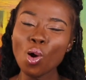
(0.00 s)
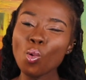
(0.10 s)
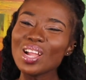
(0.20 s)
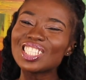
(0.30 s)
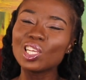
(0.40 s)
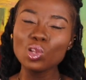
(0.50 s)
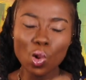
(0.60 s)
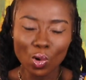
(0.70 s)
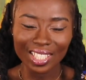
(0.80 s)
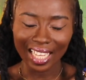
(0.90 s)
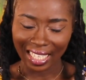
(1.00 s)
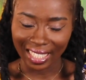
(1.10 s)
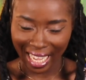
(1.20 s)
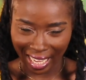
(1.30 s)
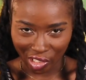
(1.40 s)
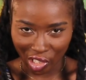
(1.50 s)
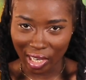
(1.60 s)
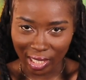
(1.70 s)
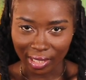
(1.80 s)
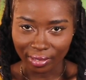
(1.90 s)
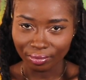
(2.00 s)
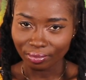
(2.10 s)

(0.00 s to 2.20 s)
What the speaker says: when she looks at her journey,